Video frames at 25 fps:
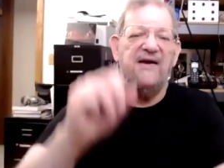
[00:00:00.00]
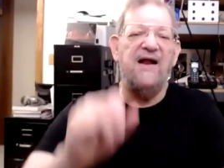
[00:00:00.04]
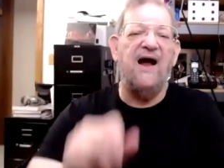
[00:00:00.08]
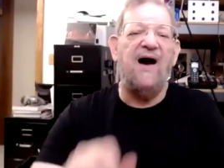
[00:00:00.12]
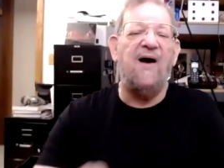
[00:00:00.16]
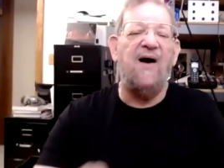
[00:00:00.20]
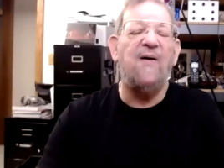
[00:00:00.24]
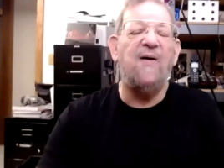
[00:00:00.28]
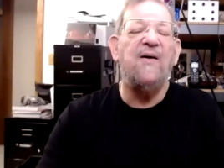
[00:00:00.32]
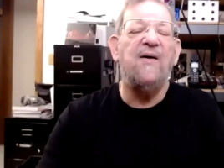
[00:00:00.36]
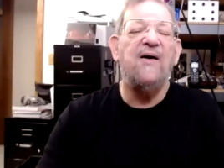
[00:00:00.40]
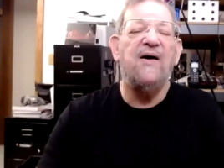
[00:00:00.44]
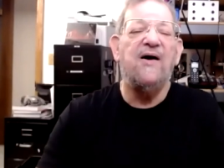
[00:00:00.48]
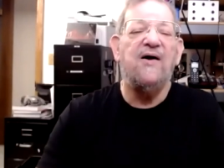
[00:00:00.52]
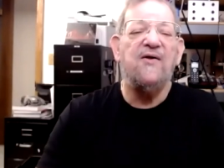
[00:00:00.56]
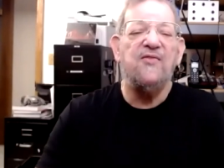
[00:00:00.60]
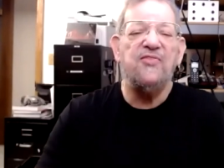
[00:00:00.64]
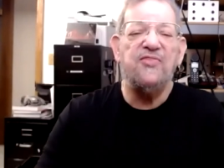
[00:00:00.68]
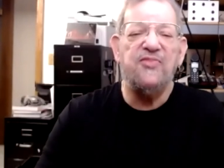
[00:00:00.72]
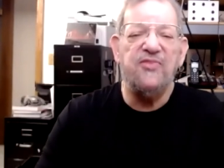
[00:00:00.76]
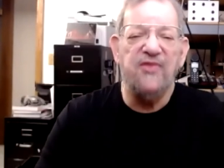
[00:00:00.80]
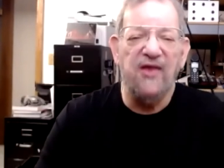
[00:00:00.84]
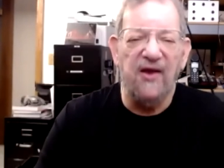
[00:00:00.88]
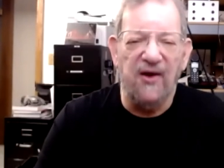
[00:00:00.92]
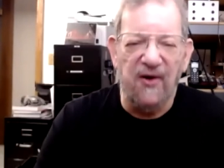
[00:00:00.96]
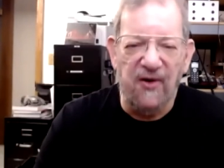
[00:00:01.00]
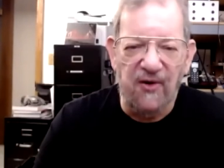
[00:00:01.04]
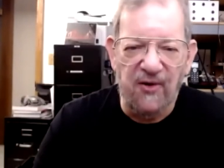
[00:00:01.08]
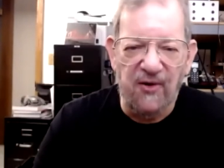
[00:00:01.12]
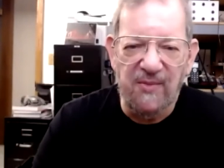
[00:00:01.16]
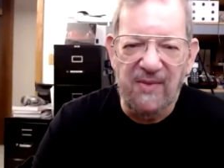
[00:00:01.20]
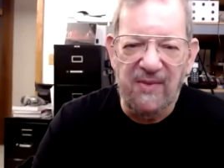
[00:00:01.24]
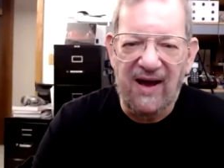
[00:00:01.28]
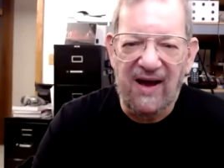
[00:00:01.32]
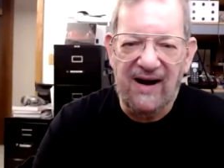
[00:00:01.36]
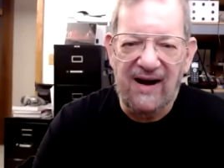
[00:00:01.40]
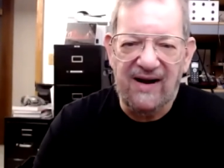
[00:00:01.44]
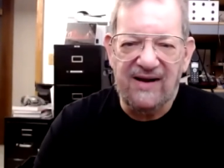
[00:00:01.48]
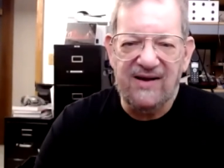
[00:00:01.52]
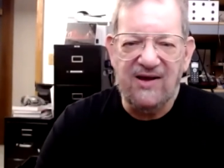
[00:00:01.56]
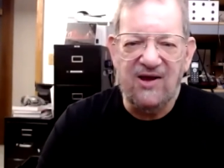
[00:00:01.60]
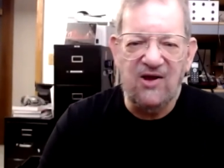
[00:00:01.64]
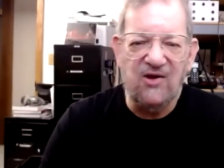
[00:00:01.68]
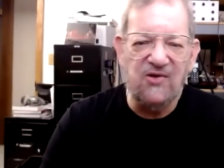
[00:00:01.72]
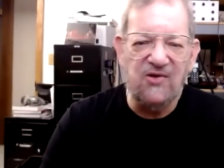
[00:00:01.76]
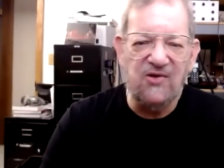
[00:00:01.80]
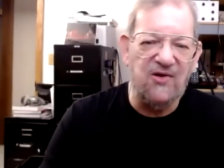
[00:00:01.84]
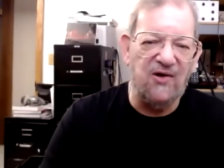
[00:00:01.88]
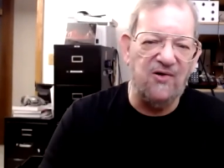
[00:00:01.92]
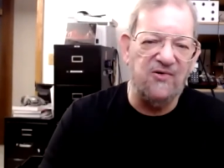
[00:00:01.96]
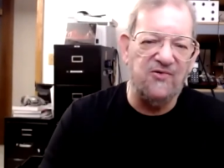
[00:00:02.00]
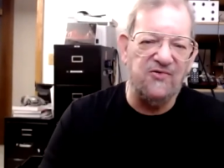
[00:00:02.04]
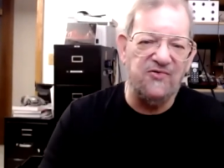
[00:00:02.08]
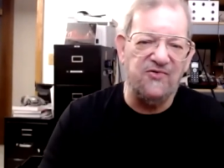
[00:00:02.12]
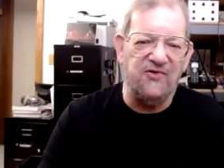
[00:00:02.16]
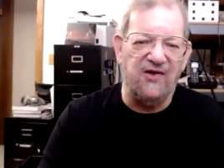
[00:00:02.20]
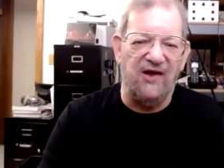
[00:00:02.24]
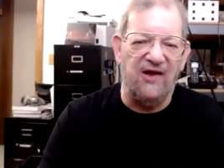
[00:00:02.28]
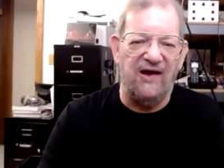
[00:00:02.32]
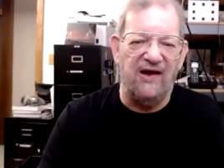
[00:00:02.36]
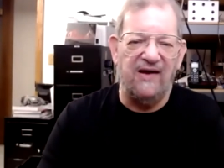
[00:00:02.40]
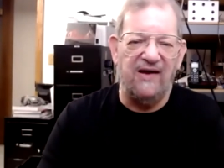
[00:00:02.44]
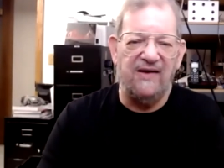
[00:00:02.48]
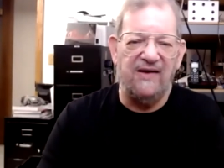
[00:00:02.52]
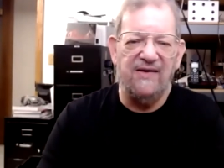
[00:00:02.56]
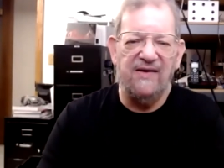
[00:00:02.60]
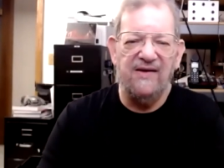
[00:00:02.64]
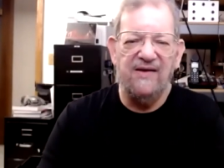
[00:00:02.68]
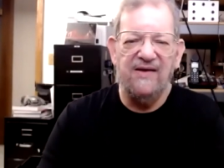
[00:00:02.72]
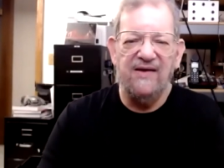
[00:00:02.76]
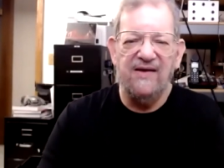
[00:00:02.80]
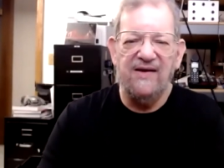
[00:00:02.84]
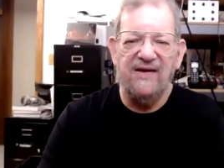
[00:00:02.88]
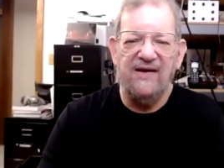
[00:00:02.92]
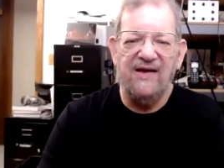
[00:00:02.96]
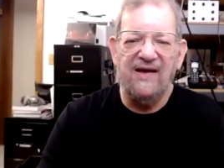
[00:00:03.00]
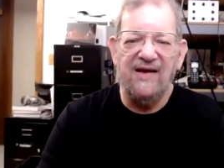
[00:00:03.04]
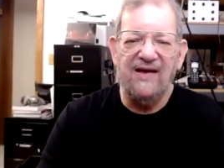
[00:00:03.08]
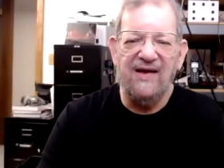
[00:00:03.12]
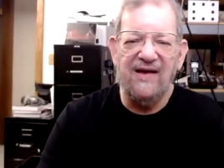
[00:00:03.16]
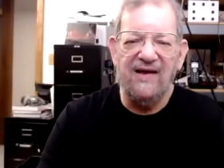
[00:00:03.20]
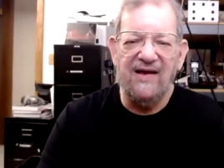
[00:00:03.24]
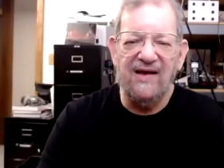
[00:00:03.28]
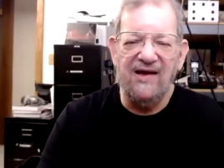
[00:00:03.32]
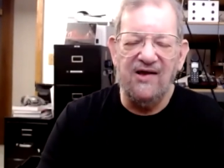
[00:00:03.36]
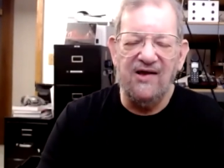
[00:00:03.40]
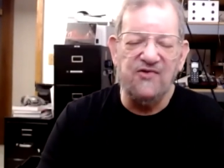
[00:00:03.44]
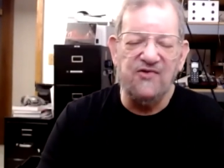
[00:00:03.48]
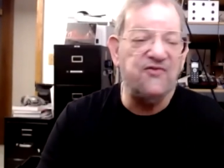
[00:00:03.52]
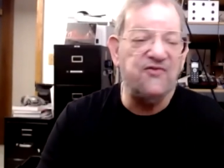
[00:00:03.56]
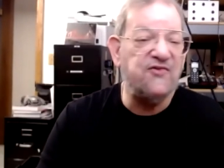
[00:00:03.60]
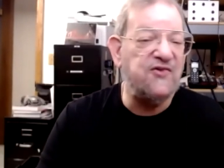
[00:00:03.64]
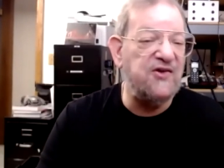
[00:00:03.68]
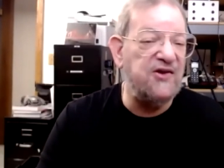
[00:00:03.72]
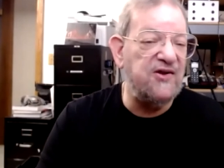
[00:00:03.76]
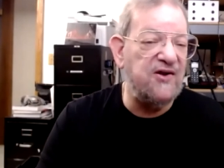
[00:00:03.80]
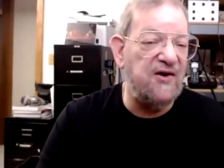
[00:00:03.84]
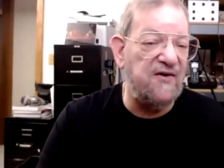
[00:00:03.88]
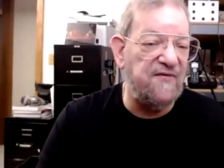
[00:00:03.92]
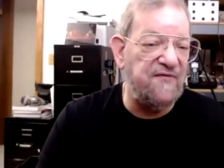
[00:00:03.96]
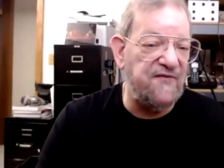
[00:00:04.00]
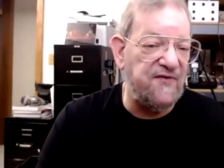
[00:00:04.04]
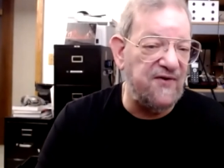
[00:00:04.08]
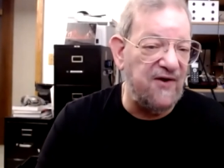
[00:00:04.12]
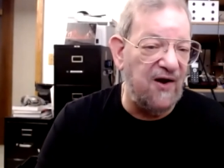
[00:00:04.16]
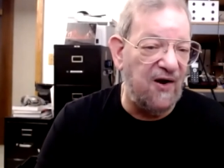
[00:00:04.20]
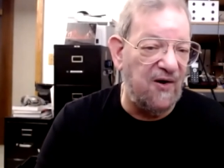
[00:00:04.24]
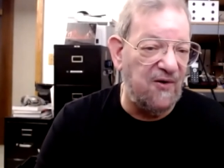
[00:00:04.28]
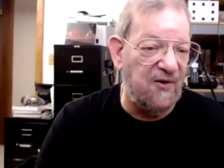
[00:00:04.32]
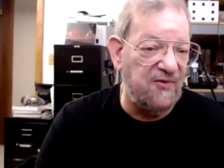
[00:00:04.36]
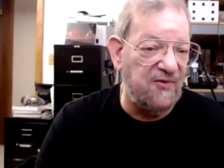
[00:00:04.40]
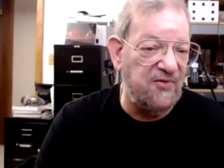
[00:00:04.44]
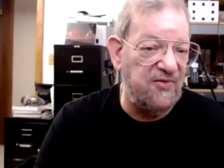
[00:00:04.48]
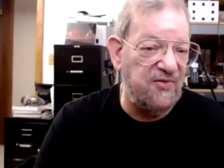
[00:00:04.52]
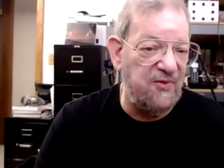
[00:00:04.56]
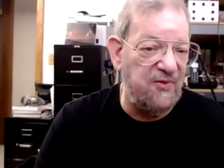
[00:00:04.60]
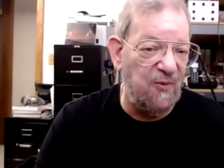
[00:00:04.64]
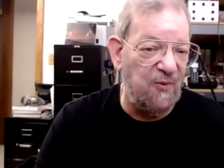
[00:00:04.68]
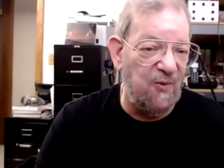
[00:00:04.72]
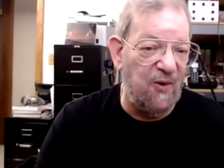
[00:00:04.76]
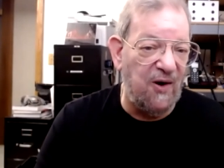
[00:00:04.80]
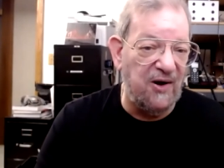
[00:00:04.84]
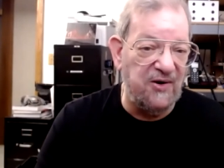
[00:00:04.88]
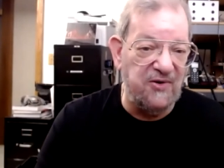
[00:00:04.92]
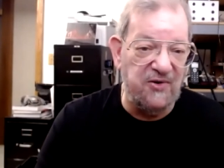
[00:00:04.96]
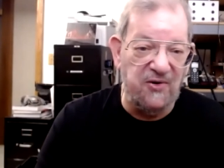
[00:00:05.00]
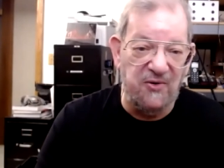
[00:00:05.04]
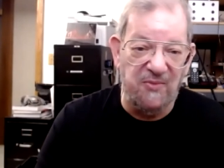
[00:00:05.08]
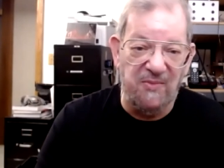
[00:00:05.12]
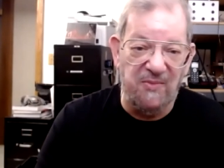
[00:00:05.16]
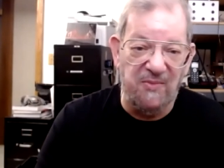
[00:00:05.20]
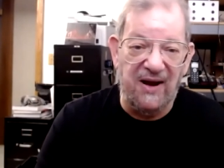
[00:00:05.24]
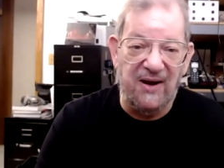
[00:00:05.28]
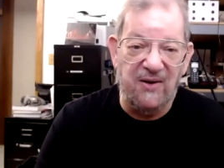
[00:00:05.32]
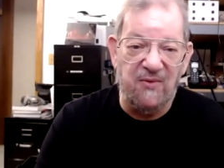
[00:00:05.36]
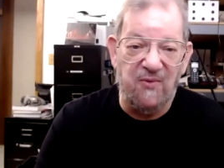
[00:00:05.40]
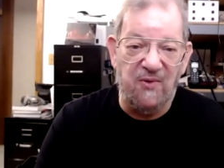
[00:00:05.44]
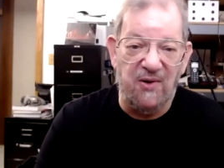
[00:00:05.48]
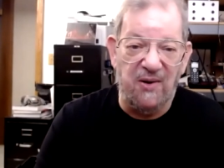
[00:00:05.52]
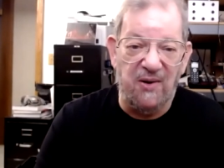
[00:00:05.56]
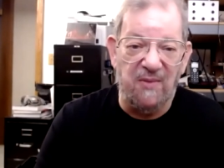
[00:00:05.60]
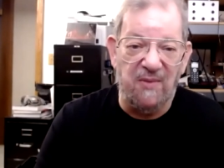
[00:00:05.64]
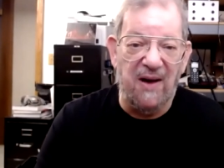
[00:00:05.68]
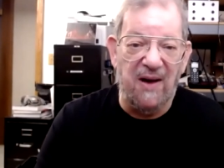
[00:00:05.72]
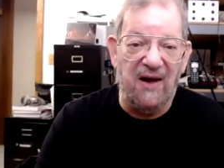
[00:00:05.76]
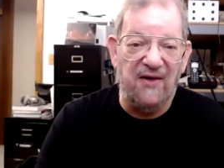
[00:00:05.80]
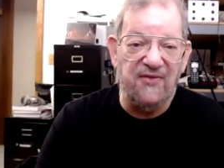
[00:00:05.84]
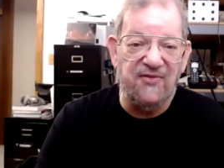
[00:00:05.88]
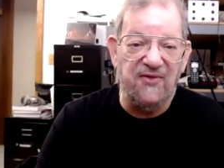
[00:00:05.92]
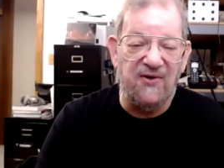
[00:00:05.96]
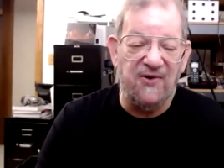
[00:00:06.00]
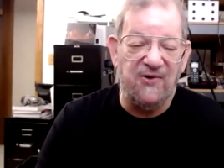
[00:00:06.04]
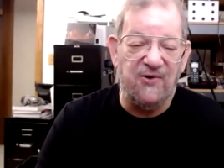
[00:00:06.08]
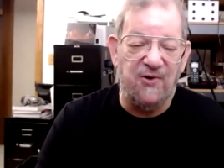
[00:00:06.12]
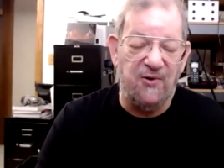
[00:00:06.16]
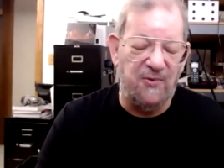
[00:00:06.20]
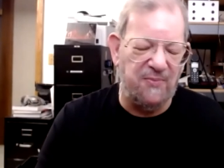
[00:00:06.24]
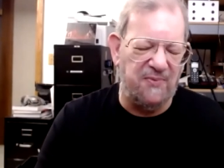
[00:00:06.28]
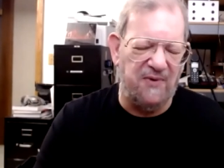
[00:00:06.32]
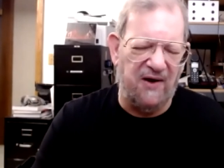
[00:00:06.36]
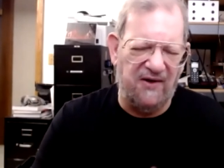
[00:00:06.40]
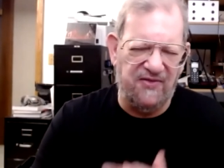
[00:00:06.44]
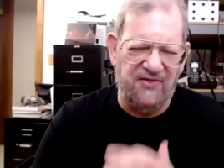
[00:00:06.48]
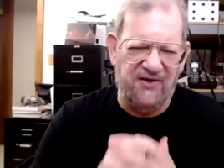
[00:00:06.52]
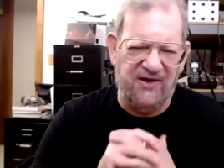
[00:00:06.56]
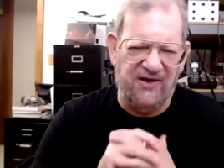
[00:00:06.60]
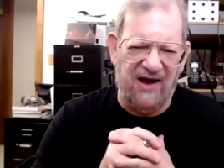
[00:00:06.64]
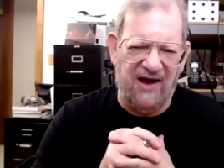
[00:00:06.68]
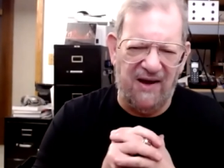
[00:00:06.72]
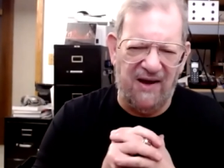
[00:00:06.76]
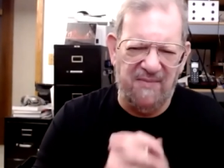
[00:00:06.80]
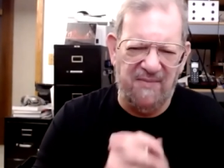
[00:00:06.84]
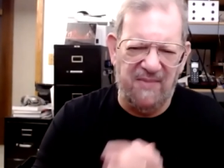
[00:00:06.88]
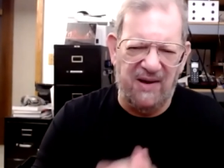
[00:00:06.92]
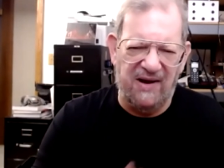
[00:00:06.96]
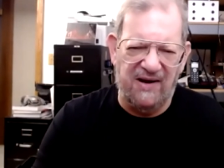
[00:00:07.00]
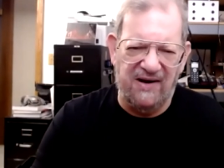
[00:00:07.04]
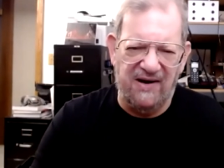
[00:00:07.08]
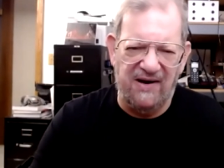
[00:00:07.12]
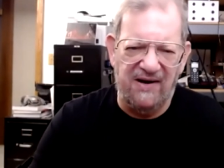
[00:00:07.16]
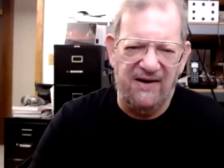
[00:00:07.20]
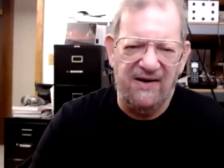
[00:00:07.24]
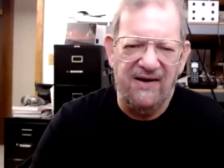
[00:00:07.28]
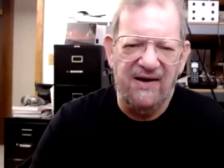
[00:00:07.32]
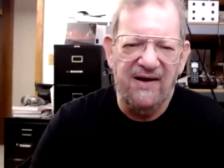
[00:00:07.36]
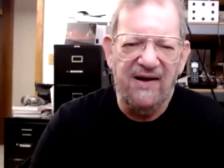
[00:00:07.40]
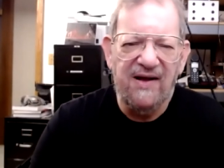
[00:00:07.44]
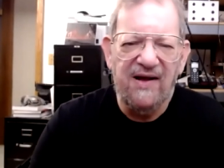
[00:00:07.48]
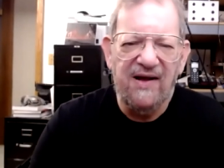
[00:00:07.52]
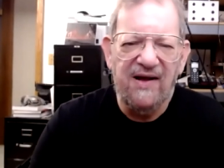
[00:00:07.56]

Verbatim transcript: Now, aromatic ketones like acetophenone, the one you made with a methyl group, or I think I made it,